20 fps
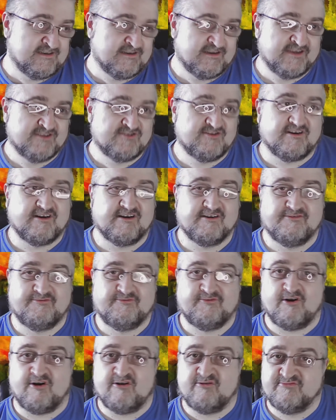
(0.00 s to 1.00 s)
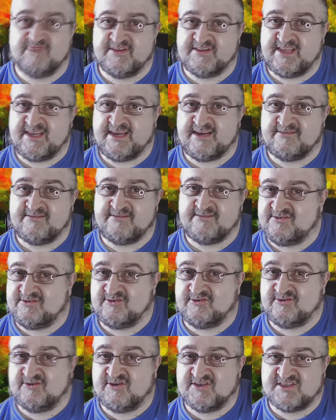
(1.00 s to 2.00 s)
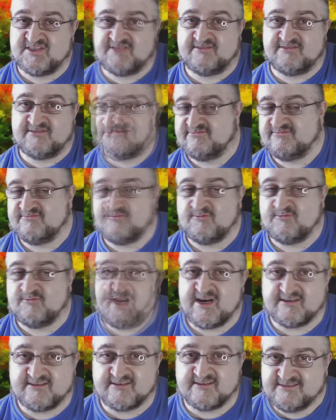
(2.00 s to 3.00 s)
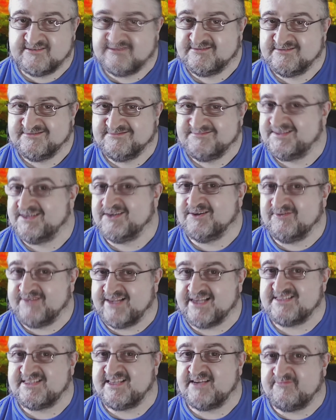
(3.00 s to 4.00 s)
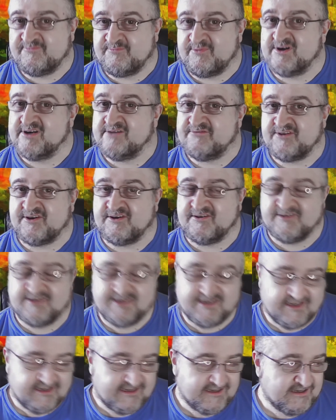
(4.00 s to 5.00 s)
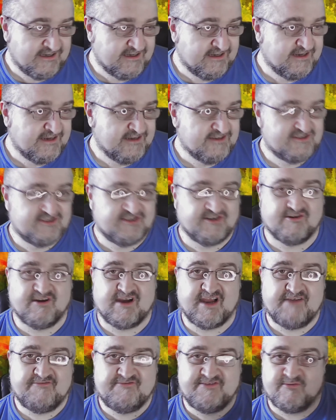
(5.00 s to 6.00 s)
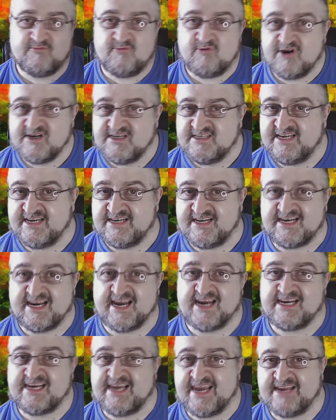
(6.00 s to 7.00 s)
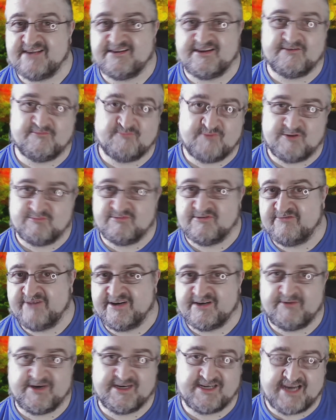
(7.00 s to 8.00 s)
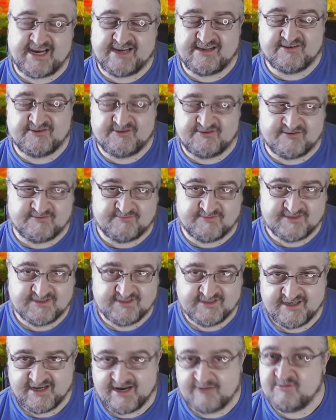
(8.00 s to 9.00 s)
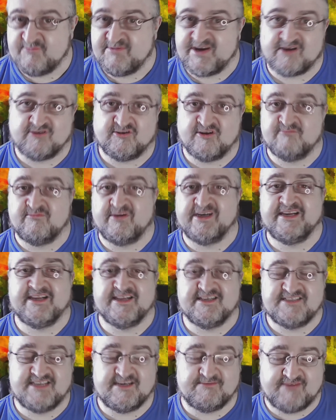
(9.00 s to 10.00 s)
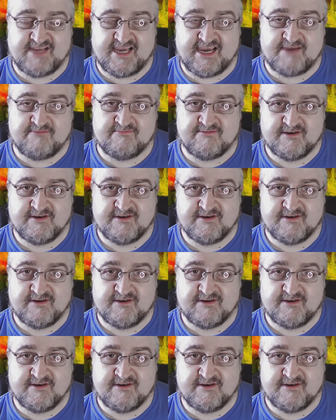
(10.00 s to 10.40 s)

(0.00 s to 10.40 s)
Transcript: It's not our fault that the laws are weird. You know, that's their point of view. So if they want and they can get it, we'll provide a way to get it to them. And we'll make a lot of money at the same time.